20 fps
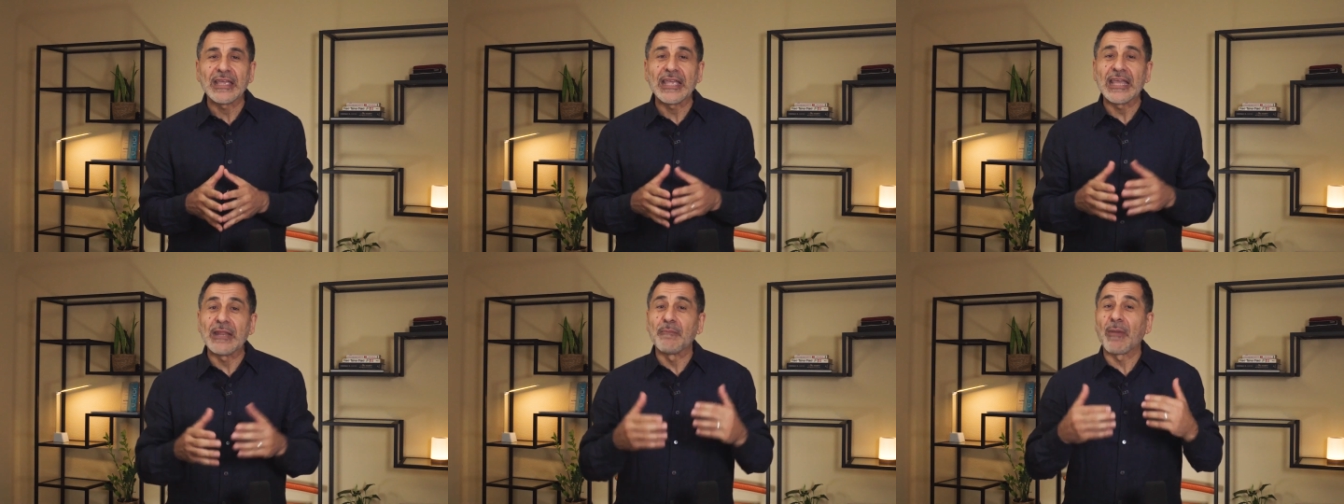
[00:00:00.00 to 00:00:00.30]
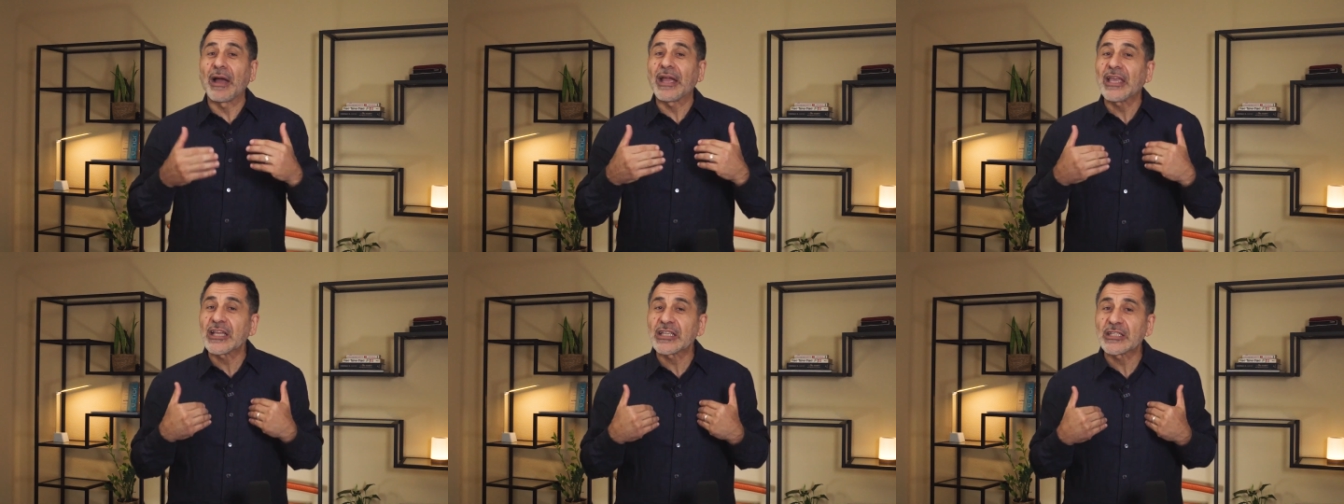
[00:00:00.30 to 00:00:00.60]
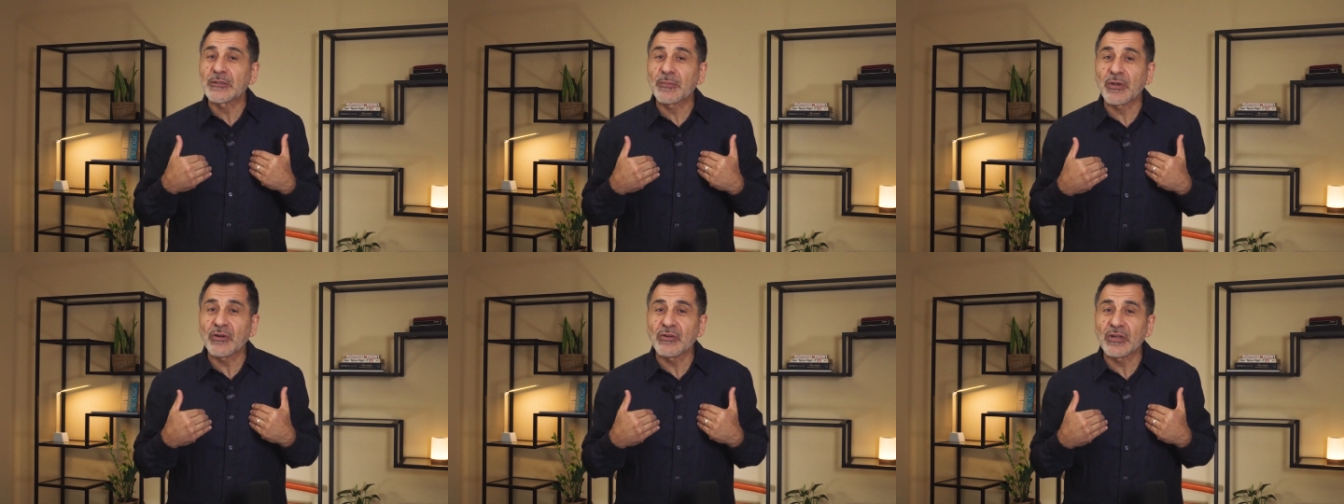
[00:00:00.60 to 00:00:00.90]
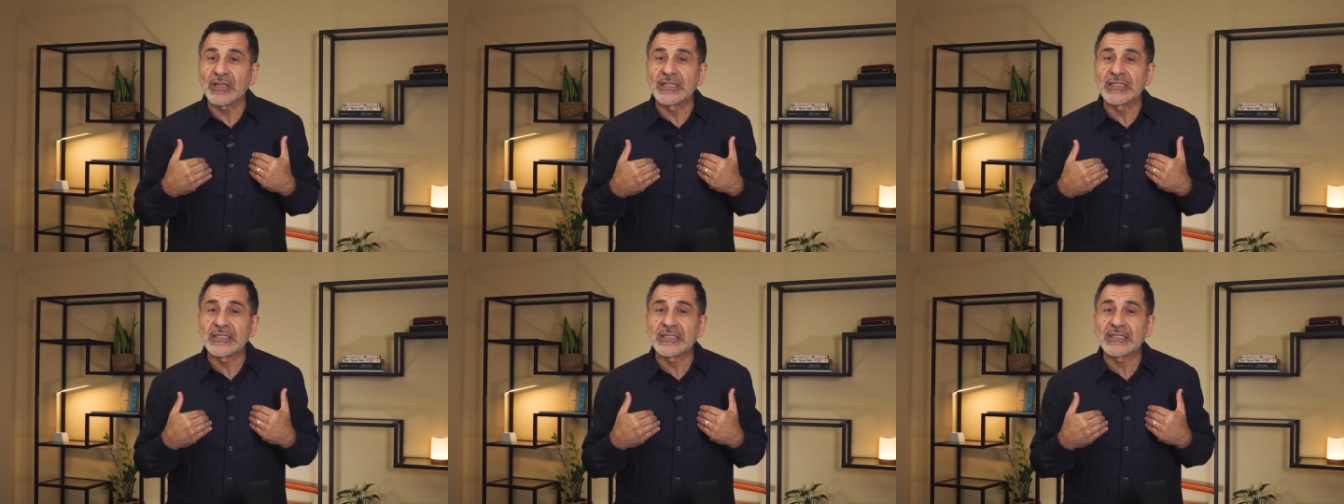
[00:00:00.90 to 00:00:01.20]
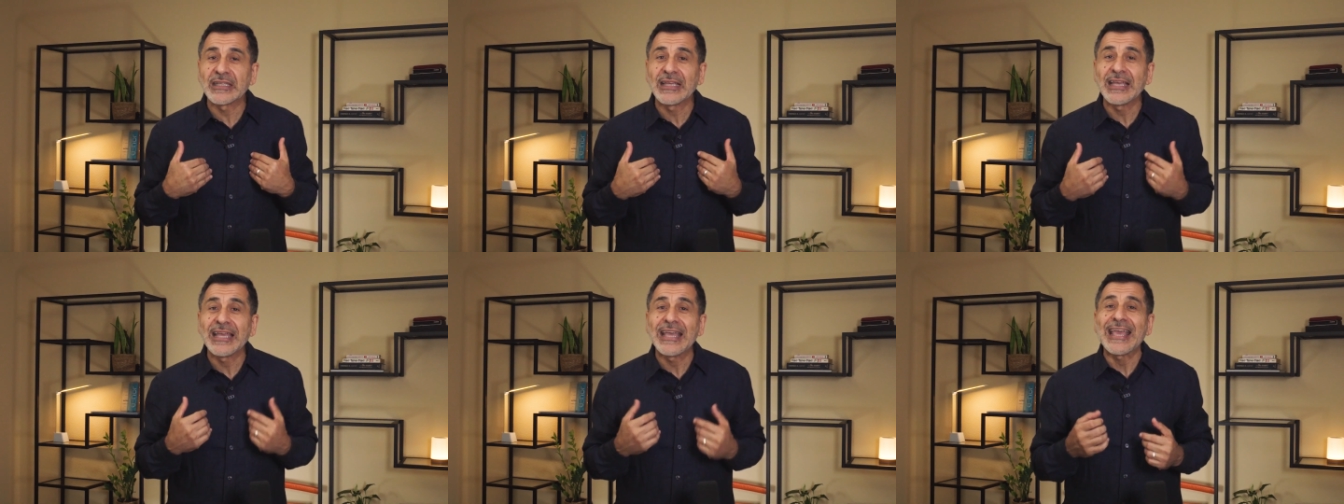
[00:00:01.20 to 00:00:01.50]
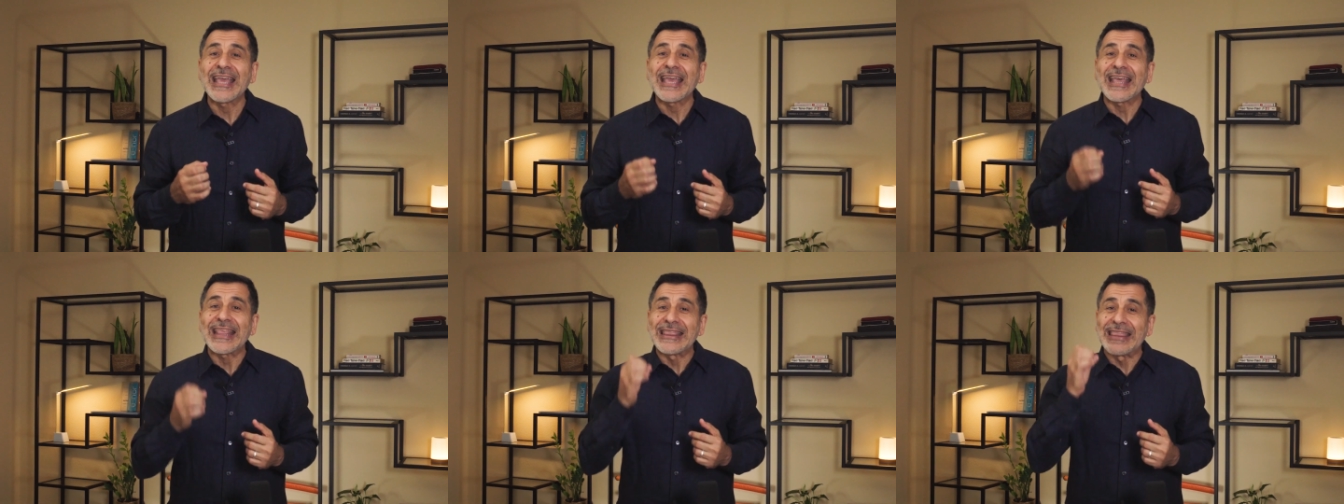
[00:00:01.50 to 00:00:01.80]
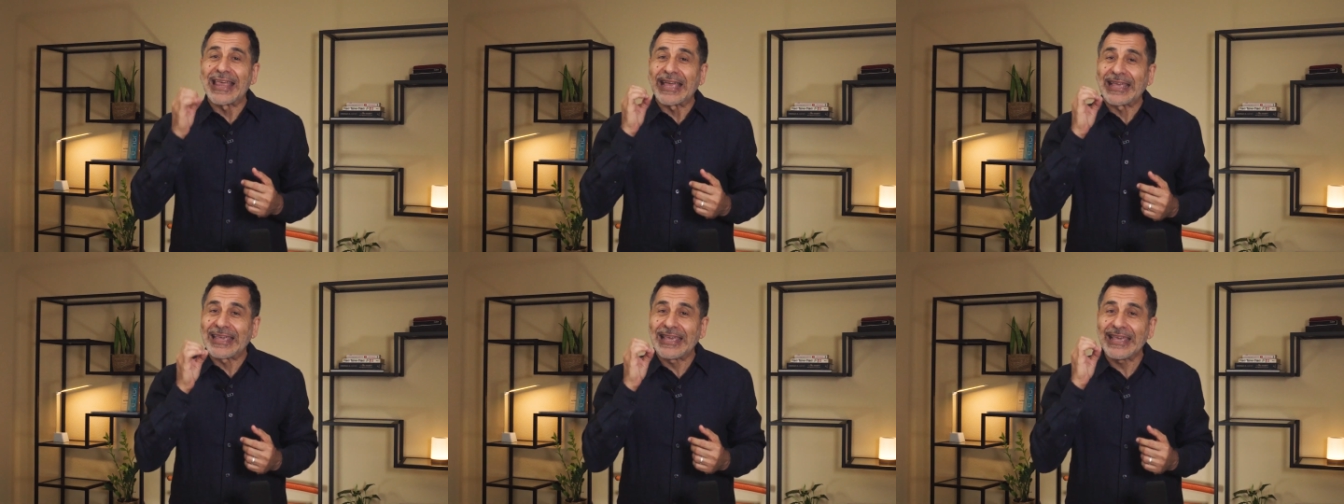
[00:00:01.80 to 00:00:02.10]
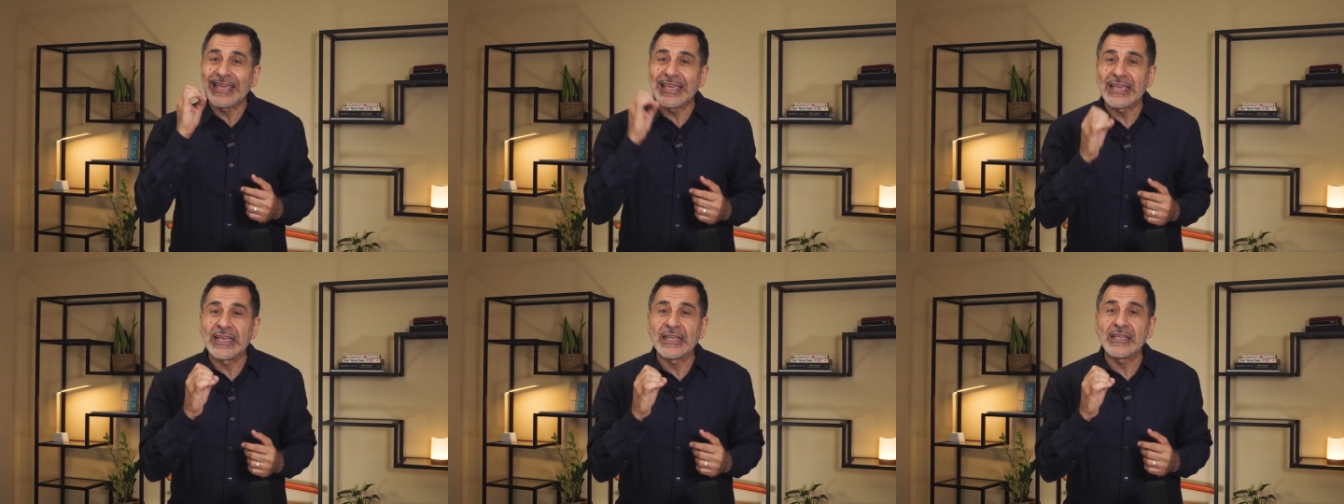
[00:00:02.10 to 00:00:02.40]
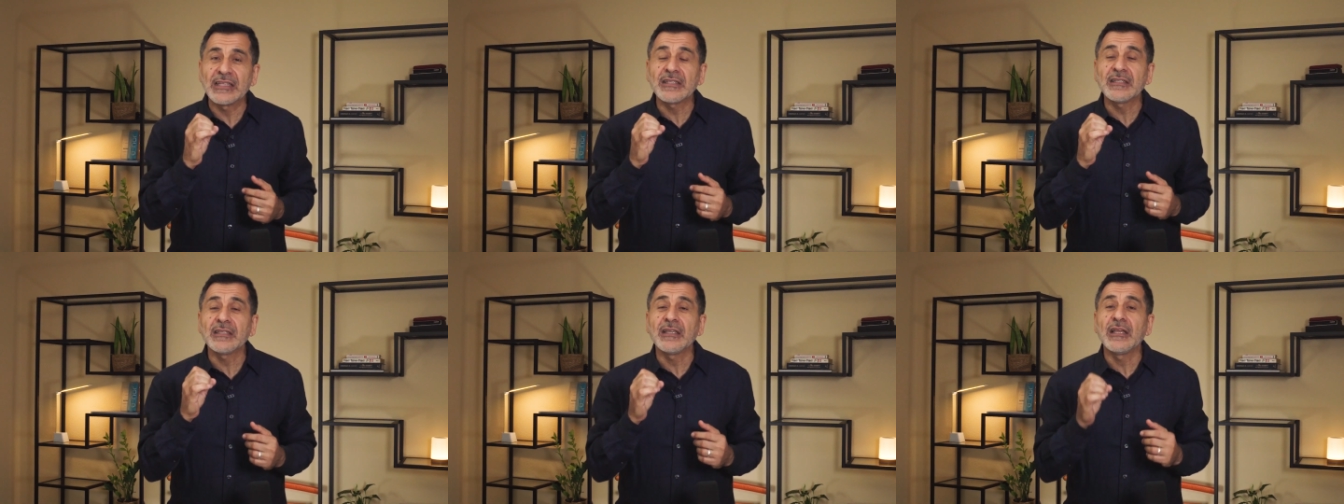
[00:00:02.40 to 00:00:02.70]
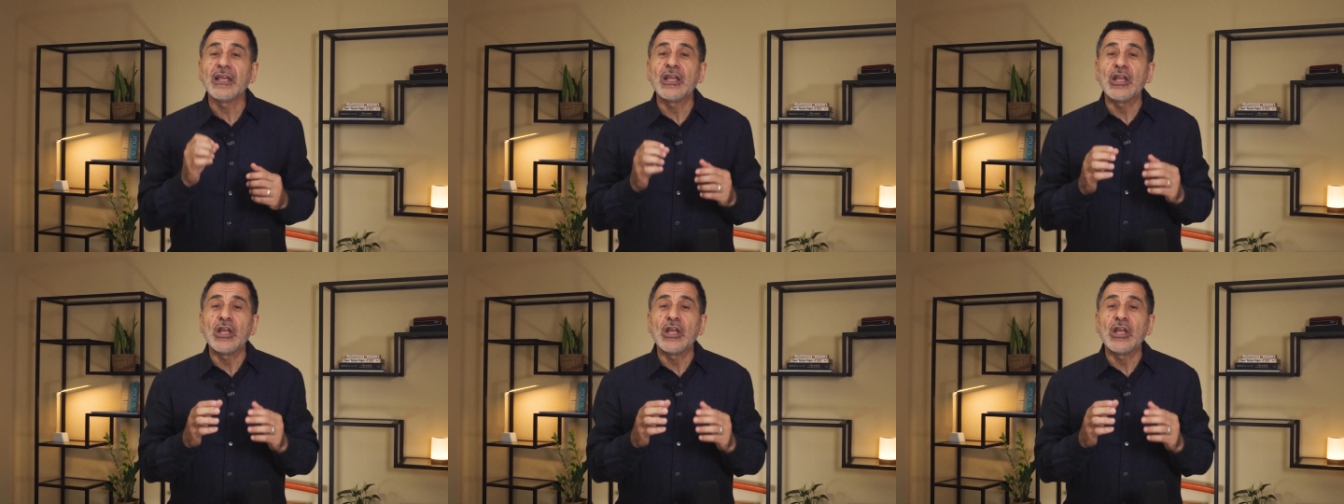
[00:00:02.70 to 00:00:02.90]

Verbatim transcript: In my experience, the key is